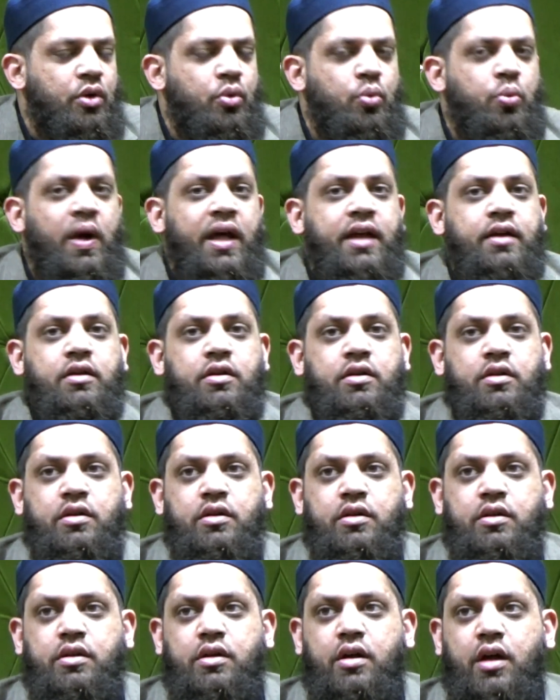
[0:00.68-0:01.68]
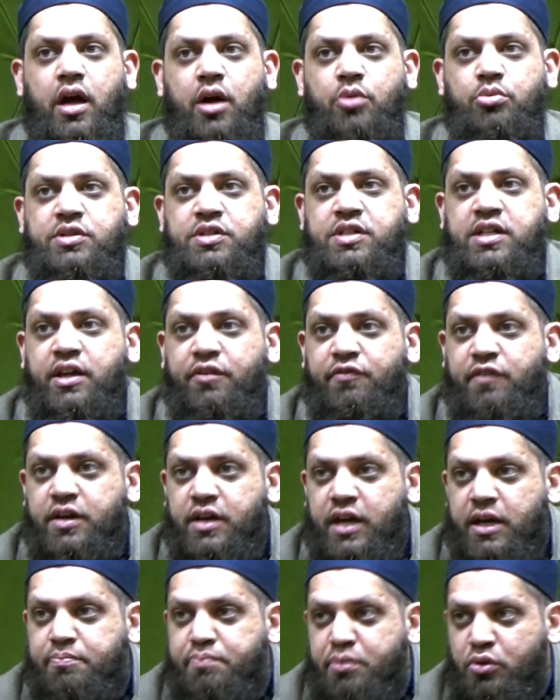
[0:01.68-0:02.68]
when I was given
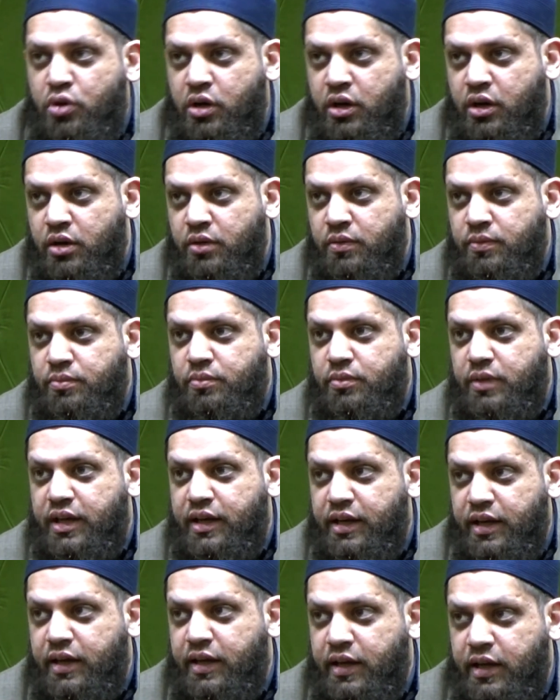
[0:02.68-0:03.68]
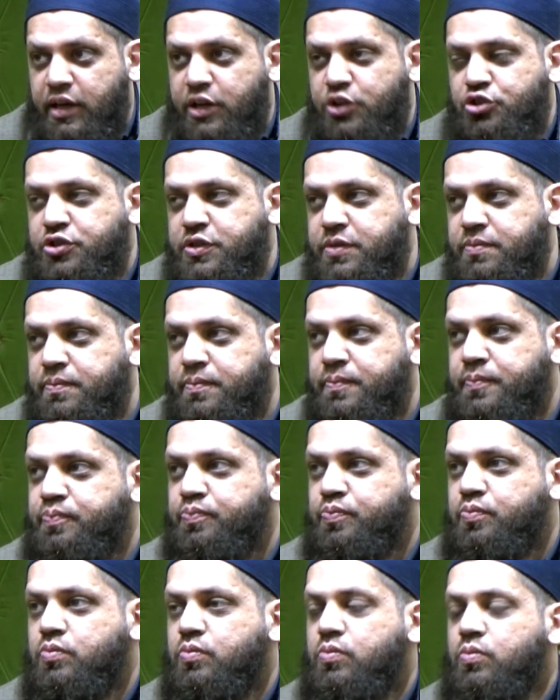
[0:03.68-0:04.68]
a book in English
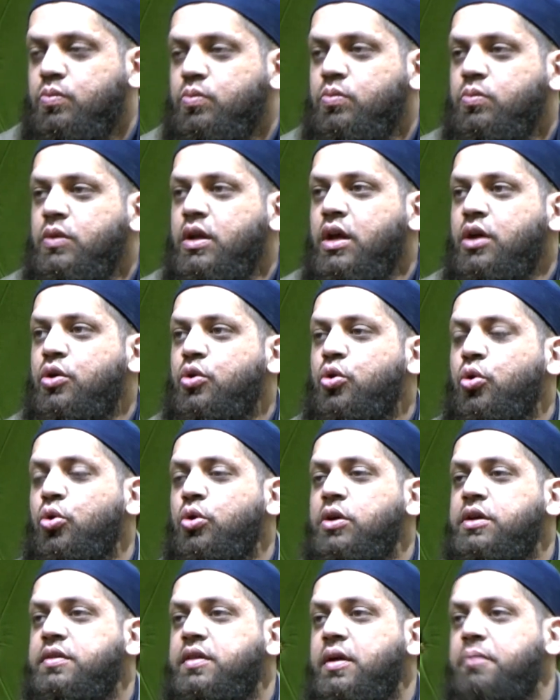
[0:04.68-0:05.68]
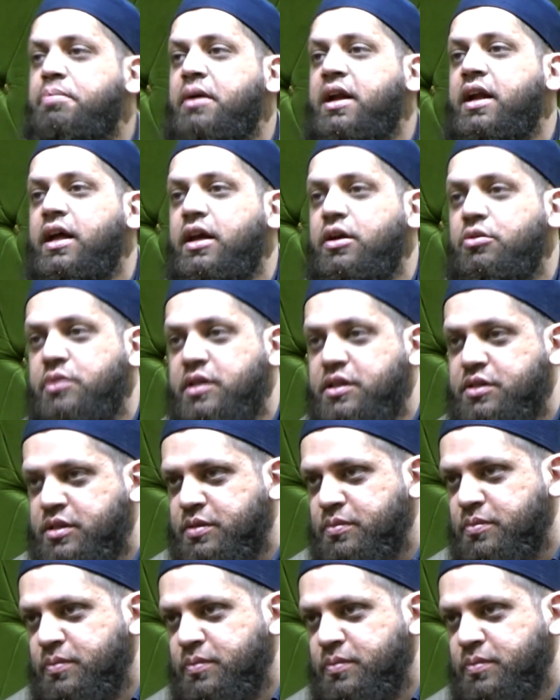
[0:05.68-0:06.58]
called The Barelwis